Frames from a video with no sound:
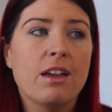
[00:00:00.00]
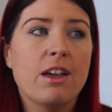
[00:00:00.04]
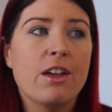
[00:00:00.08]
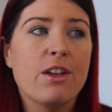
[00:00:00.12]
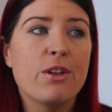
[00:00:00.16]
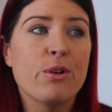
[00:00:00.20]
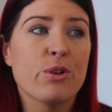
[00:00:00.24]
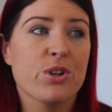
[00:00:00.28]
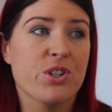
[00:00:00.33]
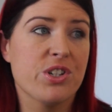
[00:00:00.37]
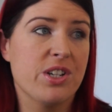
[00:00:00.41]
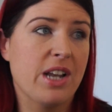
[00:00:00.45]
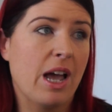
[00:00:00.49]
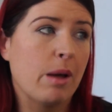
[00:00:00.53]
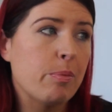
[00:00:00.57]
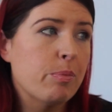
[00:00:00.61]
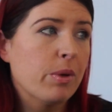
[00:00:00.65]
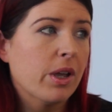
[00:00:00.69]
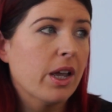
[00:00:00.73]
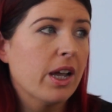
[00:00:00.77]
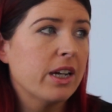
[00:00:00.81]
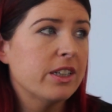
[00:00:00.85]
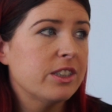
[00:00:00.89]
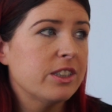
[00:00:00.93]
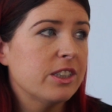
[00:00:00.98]
you're
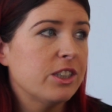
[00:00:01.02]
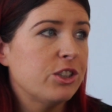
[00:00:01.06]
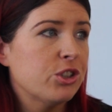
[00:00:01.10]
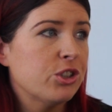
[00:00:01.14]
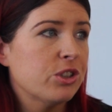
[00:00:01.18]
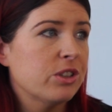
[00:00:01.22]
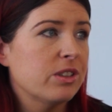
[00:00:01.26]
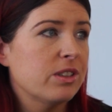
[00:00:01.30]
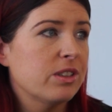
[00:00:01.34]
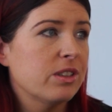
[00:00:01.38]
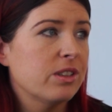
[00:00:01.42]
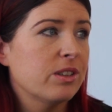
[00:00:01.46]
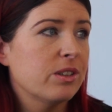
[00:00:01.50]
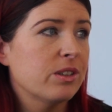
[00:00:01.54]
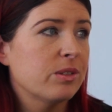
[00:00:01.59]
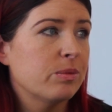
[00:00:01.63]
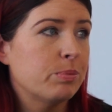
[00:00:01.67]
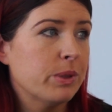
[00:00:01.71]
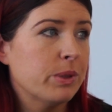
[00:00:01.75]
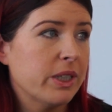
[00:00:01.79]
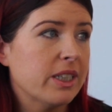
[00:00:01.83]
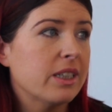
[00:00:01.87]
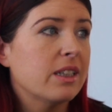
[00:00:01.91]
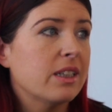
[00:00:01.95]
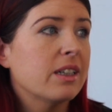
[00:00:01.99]
snapping at each other,
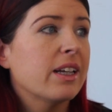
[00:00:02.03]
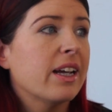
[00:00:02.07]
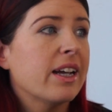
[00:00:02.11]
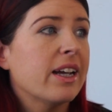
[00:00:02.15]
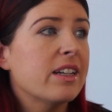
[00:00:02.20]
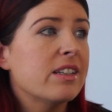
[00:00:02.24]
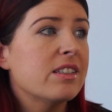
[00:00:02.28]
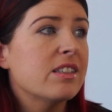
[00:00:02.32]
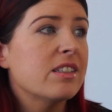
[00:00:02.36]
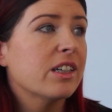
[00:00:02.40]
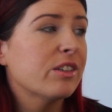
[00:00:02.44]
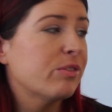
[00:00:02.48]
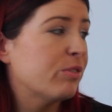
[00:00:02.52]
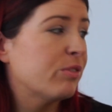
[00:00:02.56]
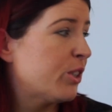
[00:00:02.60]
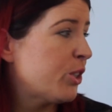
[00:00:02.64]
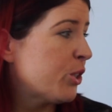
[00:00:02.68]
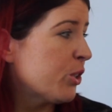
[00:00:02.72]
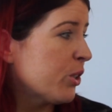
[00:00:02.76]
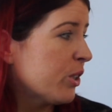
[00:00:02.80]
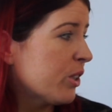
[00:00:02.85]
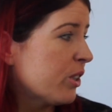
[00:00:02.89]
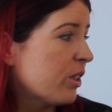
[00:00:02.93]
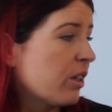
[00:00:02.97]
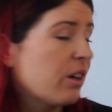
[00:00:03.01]
biting the heads off
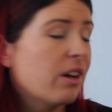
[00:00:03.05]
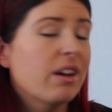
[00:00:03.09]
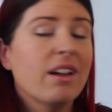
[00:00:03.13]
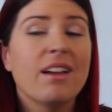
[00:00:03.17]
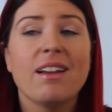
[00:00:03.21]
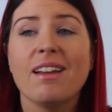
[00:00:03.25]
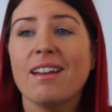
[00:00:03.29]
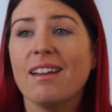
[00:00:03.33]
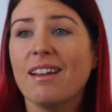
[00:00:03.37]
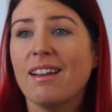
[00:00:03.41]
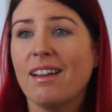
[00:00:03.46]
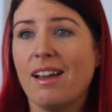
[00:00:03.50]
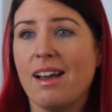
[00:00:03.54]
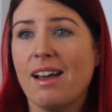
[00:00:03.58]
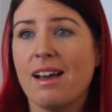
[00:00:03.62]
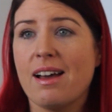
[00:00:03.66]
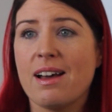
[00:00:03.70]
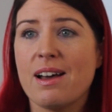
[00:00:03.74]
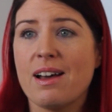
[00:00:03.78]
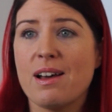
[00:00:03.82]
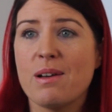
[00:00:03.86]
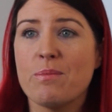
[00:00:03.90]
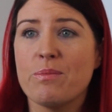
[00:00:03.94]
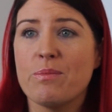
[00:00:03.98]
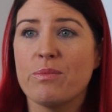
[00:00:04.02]
each other.
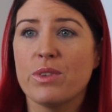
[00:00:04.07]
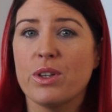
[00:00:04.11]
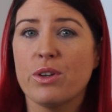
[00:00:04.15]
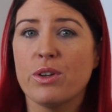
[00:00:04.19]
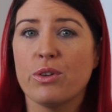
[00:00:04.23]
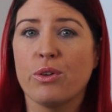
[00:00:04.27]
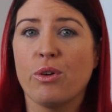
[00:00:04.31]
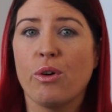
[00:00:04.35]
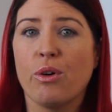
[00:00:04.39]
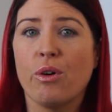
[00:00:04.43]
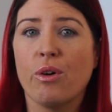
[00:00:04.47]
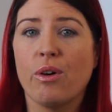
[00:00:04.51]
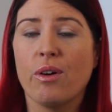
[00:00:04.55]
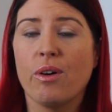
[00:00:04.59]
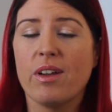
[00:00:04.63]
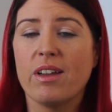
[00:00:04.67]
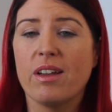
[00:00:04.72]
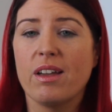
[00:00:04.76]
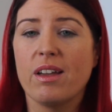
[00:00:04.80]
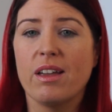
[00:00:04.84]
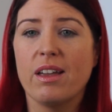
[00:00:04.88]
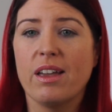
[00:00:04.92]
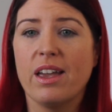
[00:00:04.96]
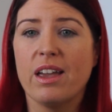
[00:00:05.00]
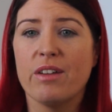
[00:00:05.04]
You know,
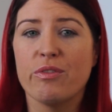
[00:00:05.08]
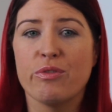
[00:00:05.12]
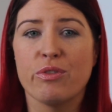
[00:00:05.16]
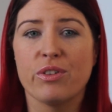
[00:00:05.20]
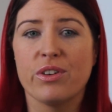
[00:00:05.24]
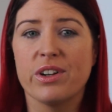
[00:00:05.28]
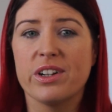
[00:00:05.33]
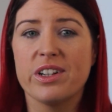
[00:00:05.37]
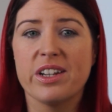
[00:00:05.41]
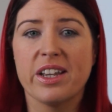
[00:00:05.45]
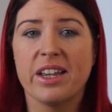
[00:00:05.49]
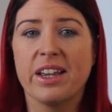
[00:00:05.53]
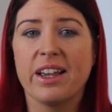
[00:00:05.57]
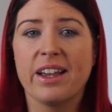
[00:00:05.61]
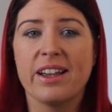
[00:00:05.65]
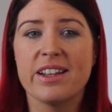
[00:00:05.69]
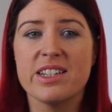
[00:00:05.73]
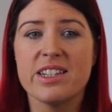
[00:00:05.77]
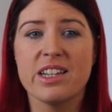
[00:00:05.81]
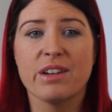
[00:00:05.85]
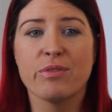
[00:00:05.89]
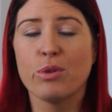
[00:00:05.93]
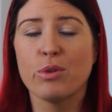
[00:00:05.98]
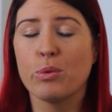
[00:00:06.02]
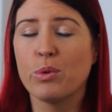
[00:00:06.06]
everything
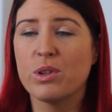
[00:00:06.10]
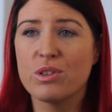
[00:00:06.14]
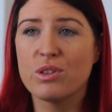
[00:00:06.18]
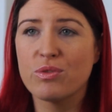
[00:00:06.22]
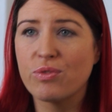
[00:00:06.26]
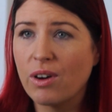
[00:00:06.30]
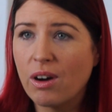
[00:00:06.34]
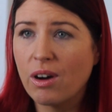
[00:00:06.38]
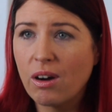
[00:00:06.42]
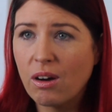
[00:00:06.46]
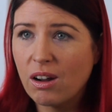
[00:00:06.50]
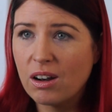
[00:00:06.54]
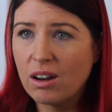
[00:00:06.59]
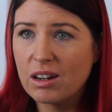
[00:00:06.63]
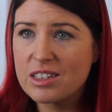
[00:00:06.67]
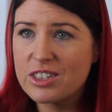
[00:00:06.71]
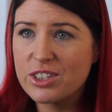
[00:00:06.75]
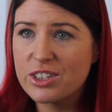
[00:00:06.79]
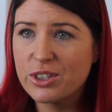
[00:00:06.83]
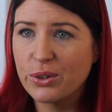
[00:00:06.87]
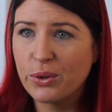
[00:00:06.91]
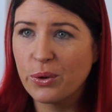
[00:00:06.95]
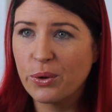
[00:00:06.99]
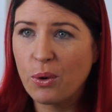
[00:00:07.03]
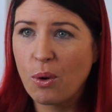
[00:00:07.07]
is everyone's
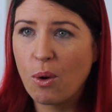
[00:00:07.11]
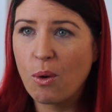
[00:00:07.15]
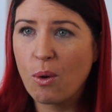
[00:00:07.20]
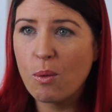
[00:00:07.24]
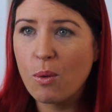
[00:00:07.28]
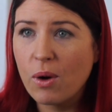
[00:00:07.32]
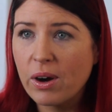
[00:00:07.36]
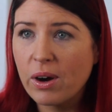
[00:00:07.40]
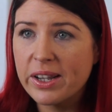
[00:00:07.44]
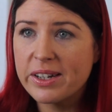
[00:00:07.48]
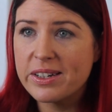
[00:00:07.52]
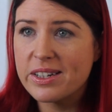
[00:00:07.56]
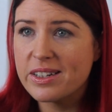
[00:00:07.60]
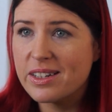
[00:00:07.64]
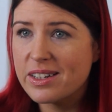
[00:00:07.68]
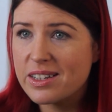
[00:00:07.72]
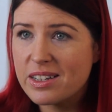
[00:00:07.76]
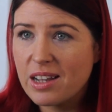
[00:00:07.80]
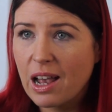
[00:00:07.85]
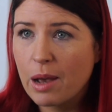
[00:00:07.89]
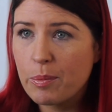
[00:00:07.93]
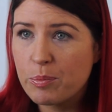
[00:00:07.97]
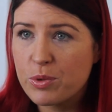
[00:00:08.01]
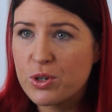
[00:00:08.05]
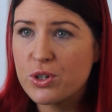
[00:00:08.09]
fault. You know, why did
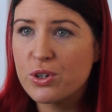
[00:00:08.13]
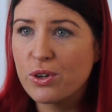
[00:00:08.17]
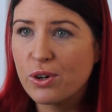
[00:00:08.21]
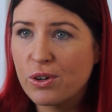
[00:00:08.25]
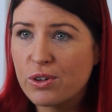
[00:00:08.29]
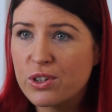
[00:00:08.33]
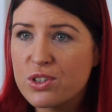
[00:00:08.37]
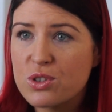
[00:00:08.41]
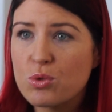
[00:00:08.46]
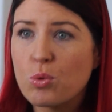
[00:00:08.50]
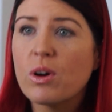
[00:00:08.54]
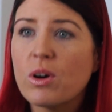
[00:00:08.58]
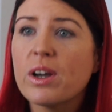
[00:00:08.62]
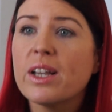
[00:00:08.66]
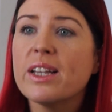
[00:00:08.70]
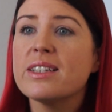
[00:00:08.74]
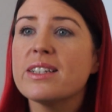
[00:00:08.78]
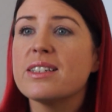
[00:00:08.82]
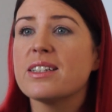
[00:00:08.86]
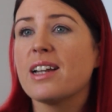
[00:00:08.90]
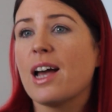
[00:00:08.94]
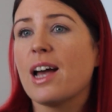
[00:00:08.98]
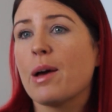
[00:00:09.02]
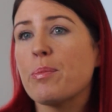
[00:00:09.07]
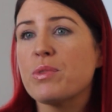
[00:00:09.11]
this happen to us? Why
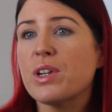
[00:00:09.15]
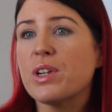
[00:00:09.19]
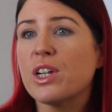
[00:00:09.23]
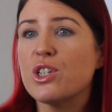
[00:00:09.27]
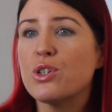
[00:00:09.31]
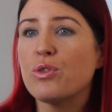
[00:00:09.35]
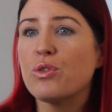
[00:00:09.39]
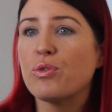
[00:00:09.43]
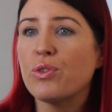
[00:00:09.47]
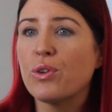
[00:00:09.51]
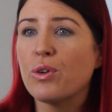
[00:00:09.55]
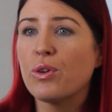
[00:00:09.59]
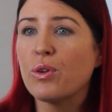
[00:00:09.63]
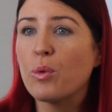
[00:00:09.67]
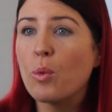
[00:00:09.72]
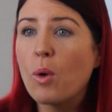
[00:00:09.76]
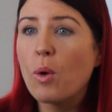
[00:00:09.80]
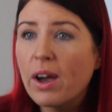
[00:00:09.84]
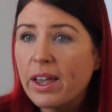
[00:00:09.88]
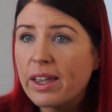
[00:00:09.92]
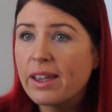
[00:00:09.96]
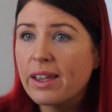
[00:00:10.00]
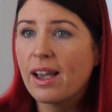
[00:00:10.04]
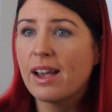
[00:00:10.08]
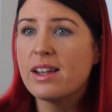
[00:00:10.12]
is it happening to Fionn?
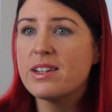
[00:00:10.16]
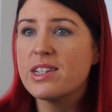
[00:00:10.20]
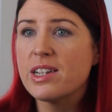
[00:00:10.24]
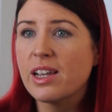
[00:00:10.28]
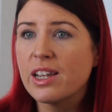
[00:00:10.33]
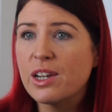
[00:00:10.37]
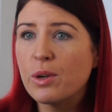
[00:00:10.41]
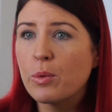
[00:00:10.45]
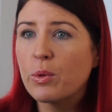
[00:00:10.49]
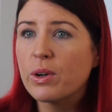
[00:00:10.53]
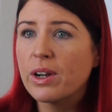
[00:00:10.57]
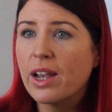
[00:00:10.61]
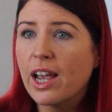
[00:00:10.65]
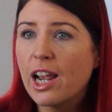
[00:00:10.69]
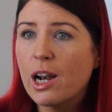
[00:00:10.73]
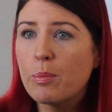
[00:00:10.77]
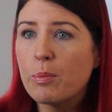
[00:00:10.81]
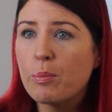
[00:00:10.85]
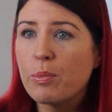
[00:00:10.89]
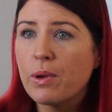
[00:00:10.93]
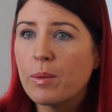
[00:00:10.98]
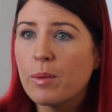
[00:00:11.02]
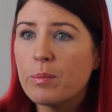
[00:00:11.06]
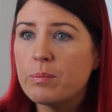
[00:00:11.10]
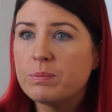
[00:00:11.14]
Why can't anyone
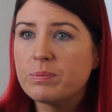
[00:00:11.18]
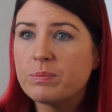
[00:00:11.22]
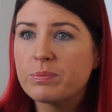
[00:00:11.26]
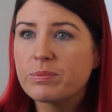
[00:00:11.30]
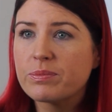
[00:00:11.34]
help him?